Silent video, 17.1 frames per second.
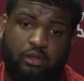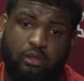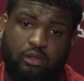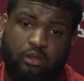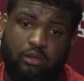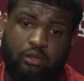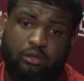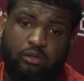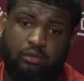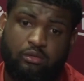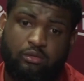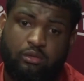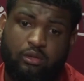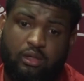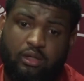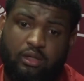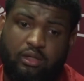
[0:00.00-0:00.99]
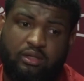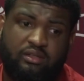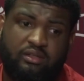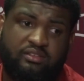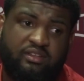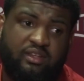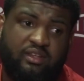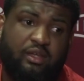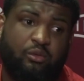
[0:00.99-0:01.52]
you know, I couldn't
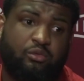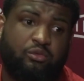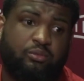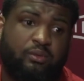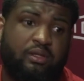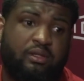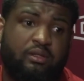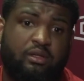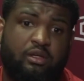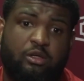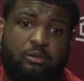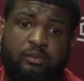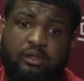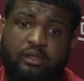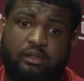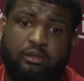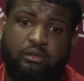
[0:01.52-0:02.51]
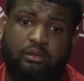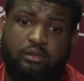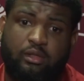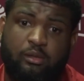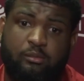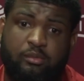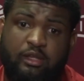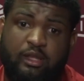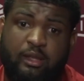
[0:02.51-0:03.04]
say I was ready to come in and
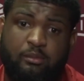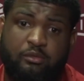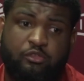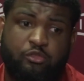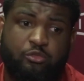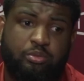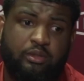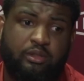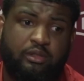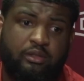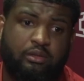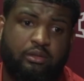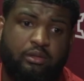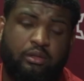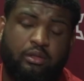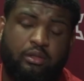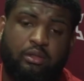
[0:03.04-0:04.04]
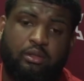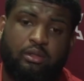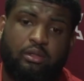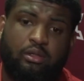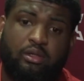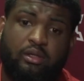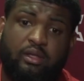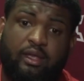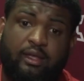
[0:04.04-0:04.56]
be able to play
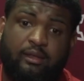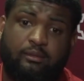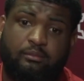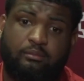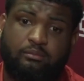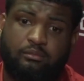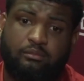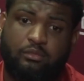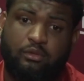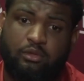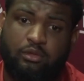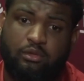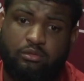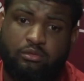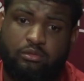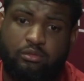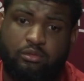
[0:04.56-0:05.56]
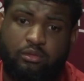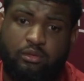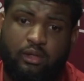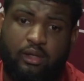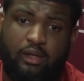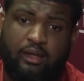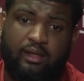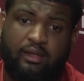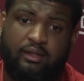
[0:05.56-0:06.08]
a game, you know.
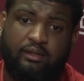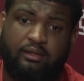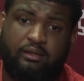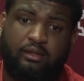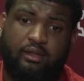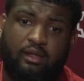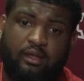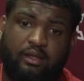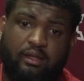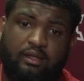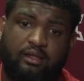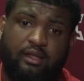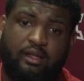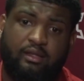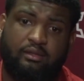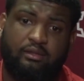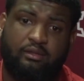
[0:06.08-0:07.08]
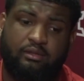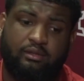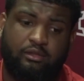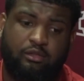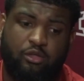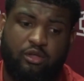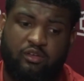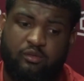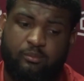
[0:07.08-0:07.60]
I had a lot of, you
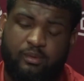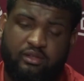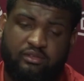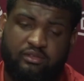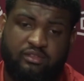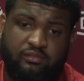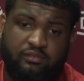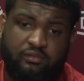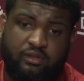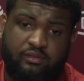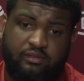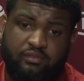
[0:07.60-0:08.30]
know, everybody's different. I feel